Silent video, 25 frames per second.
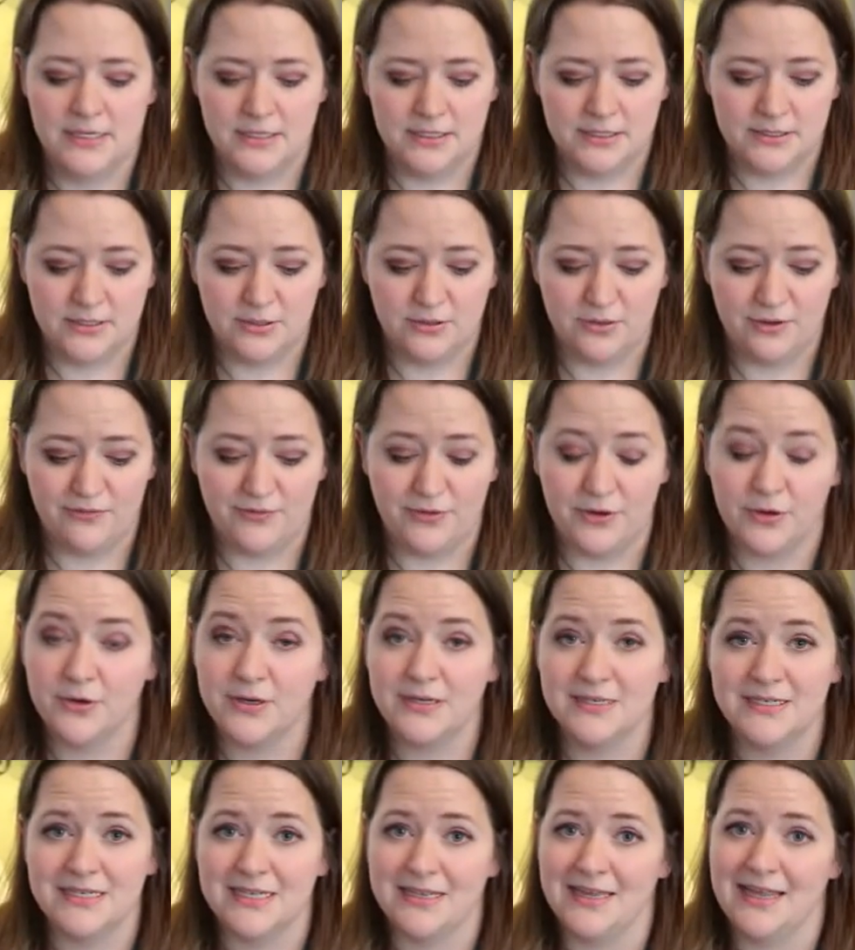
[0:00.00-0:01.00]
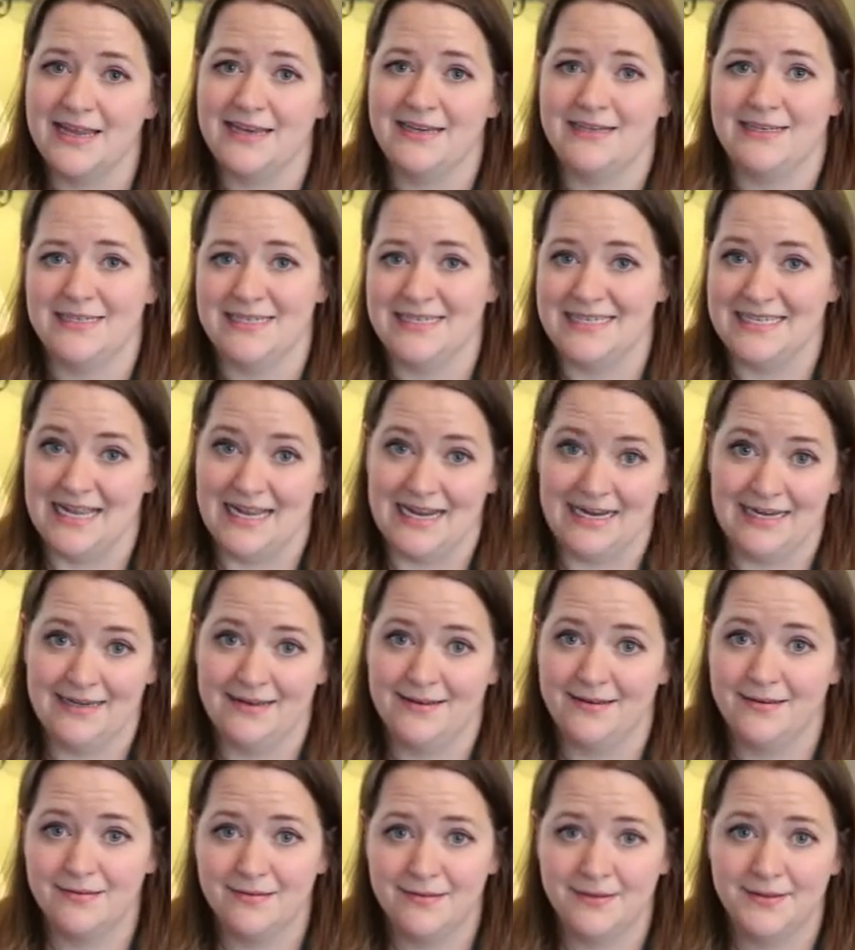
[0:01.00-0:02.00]
So if you're into like
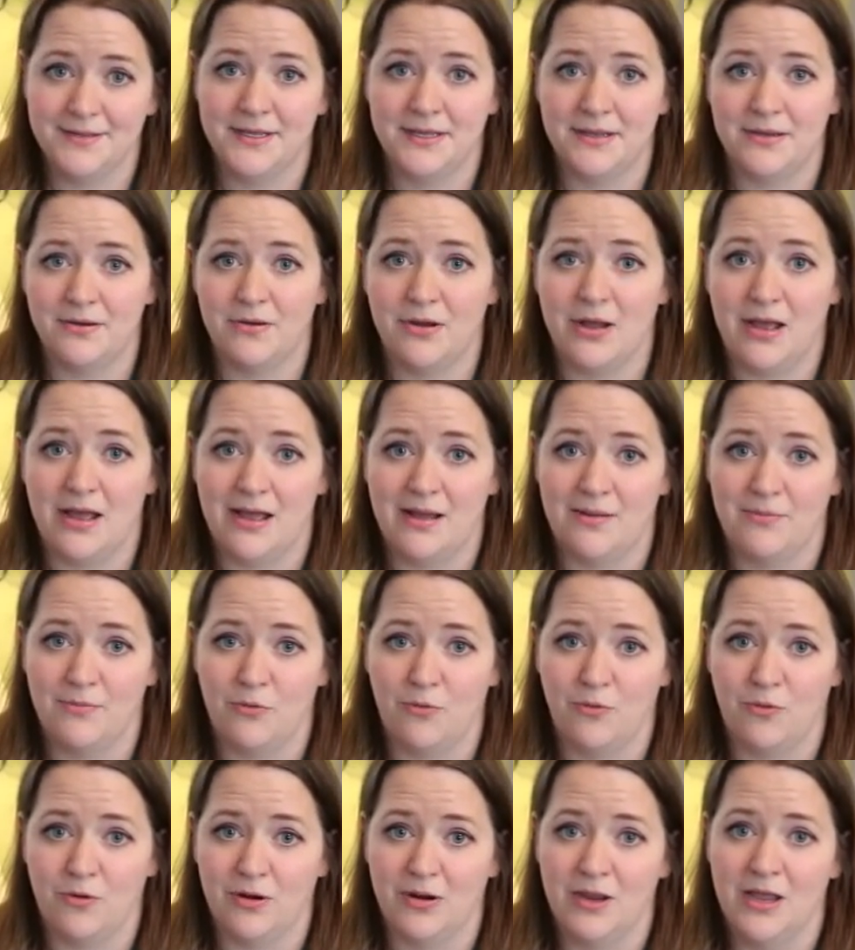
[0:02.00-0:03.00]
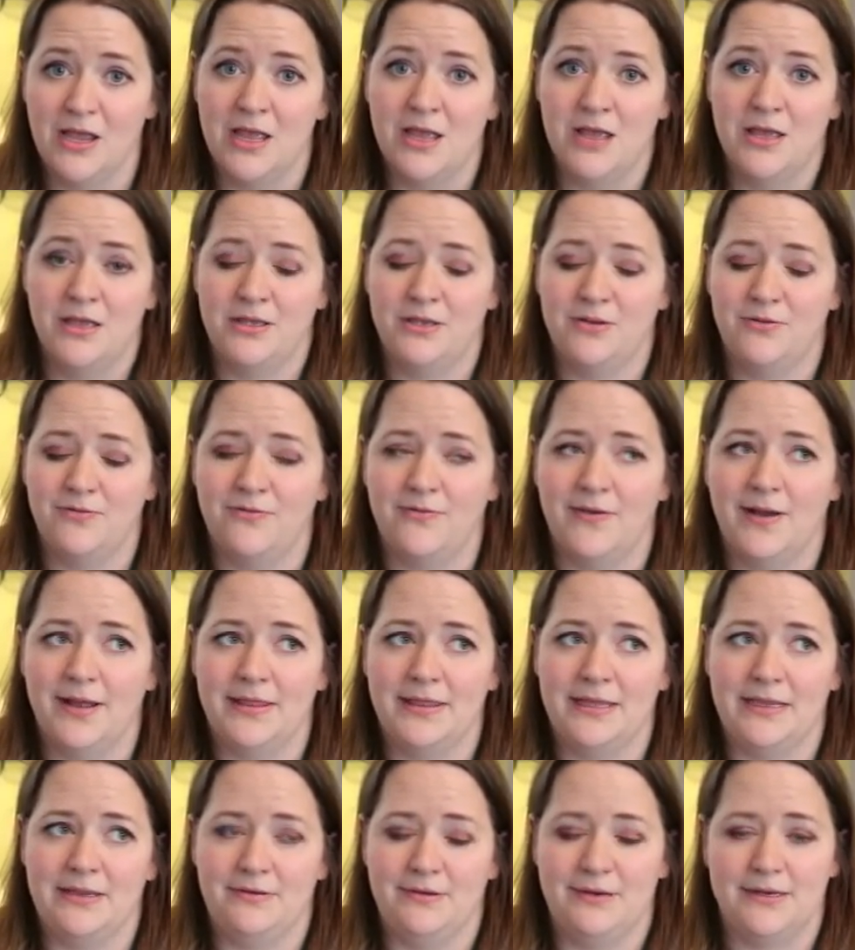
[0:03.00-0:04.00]
designing, or you
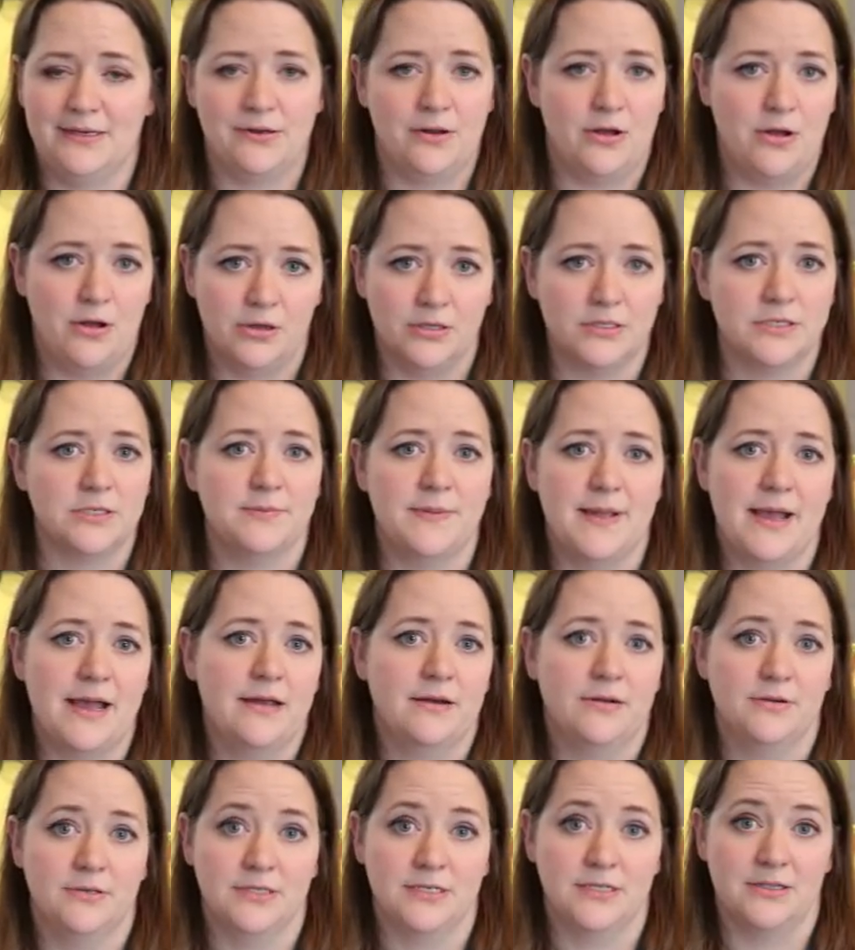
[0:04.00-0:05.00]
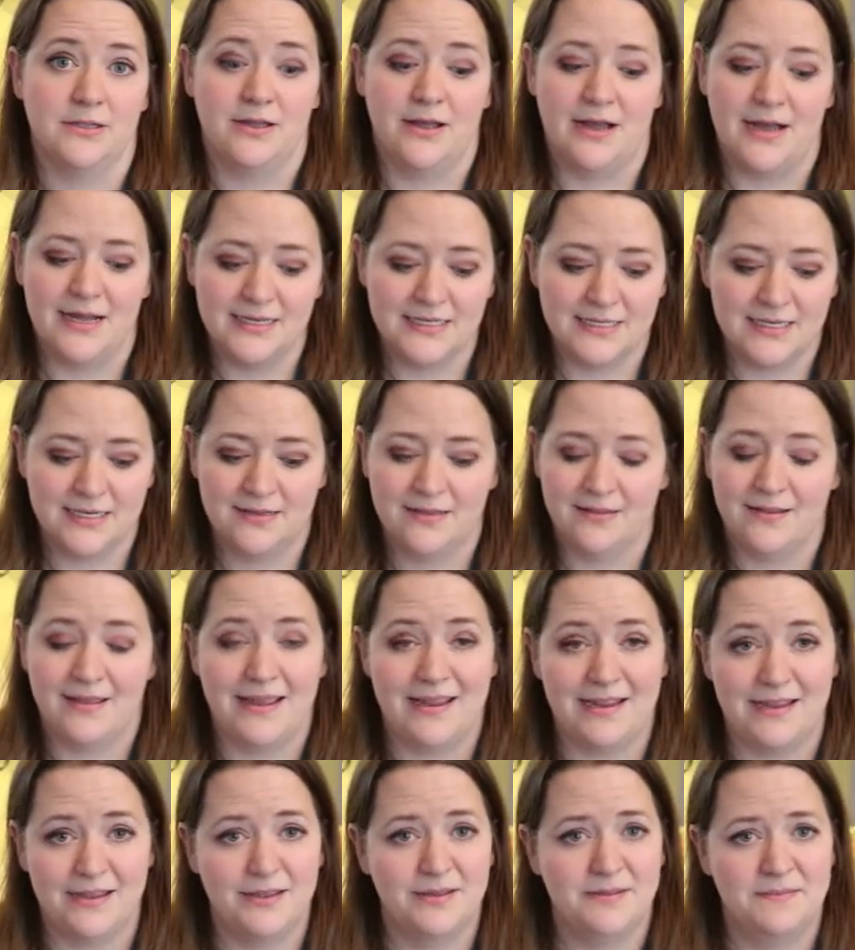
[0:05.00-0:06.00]
find that you need to alter patterns a lot,
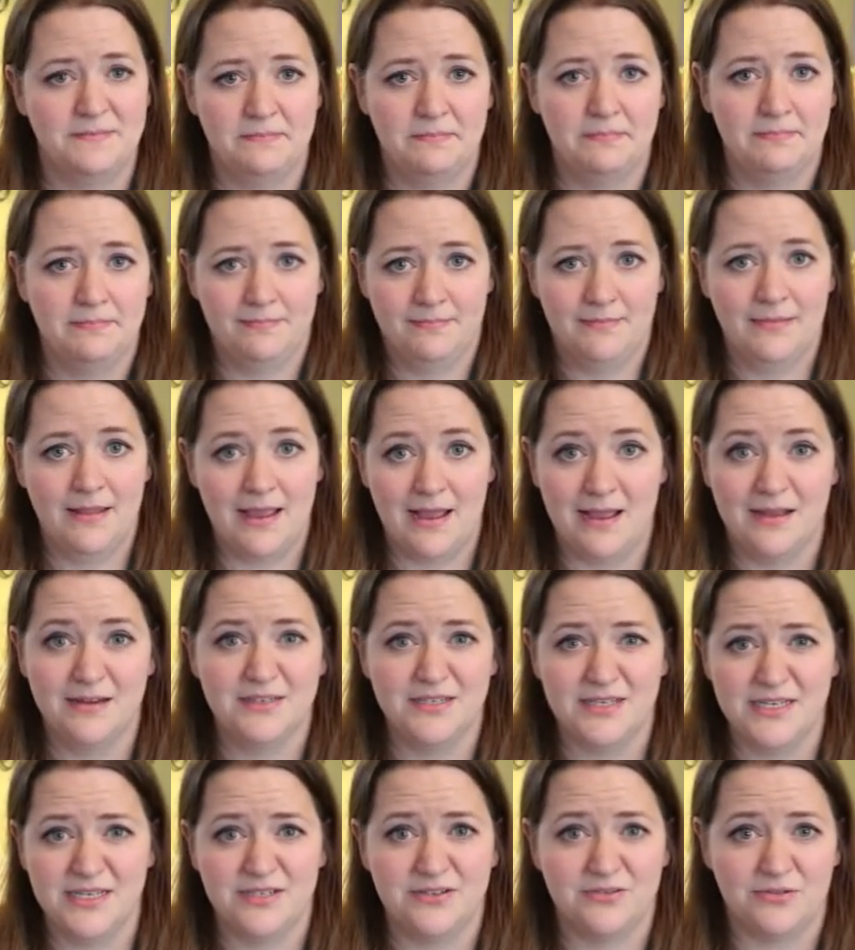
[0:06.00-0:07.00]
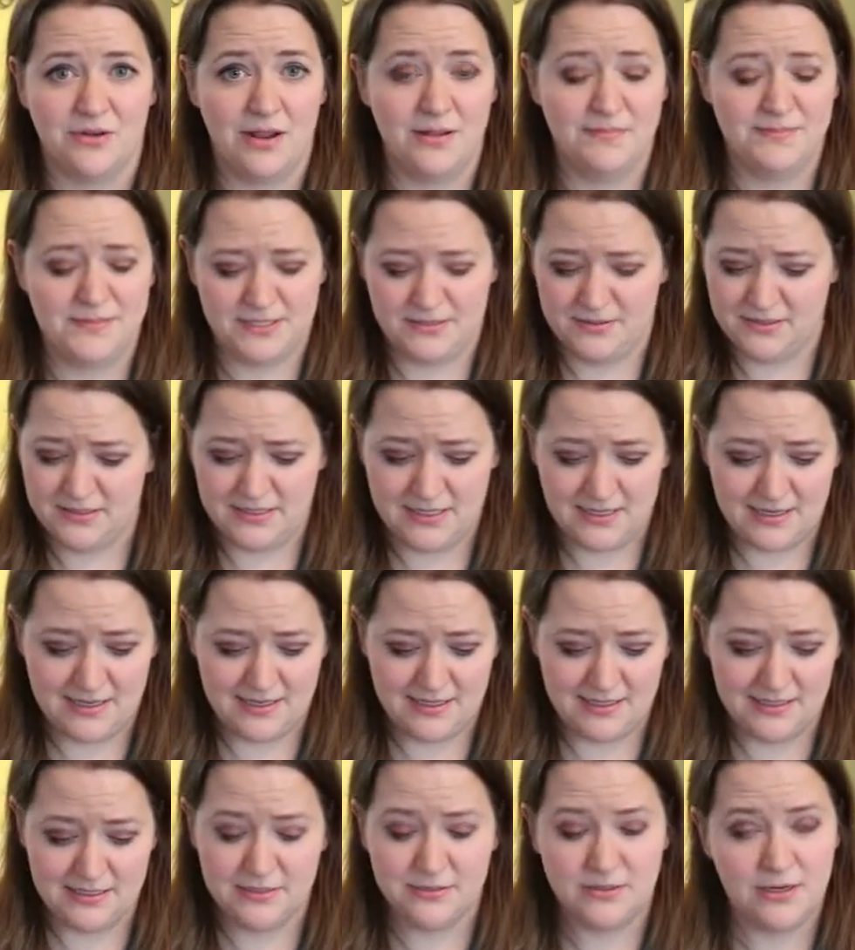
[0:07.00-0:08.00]
like actually
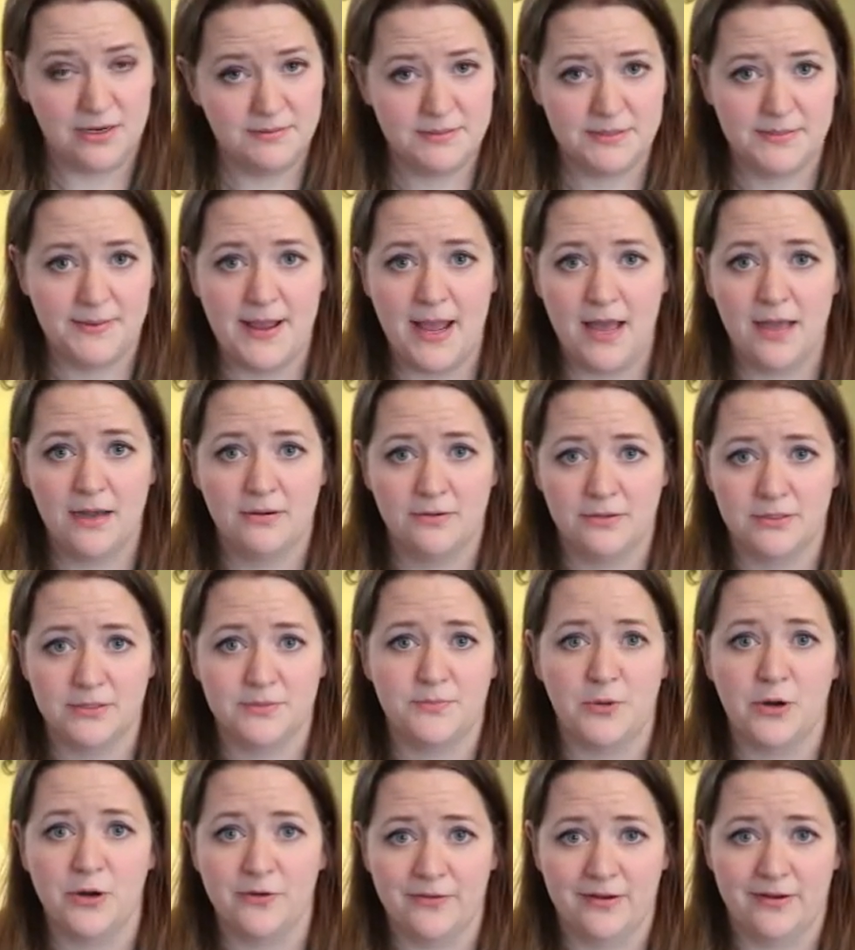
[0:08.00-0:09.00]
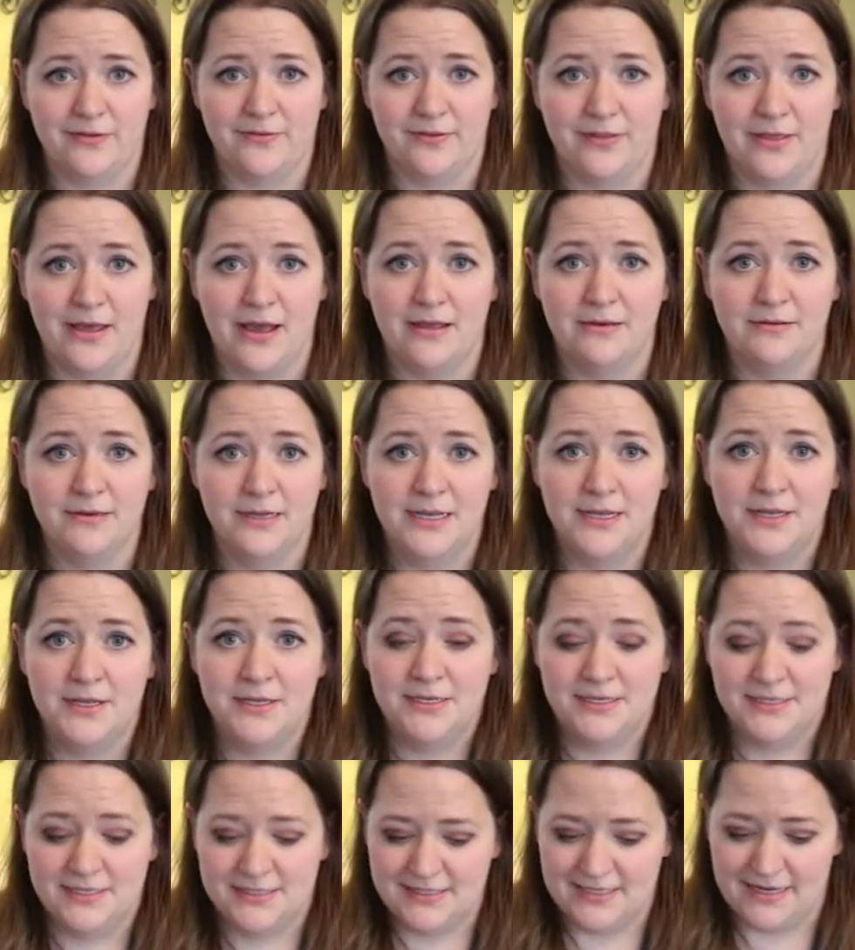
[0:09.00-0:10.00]
this drops pattern is perfect for that
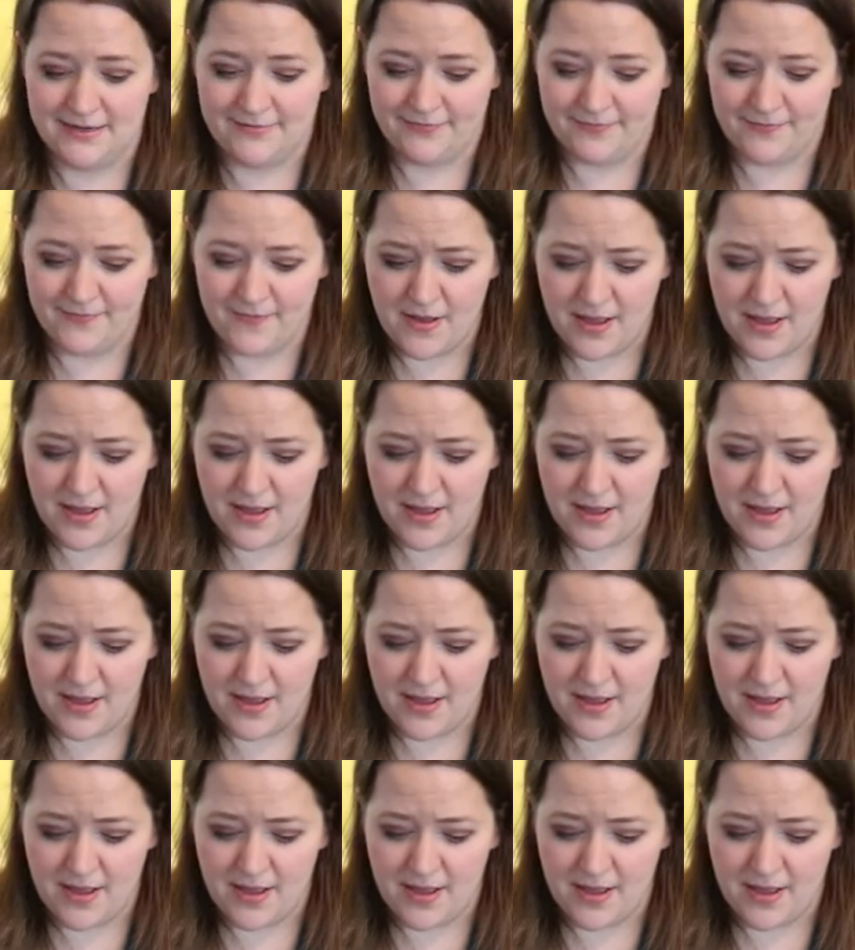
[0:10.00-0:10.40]
stuff.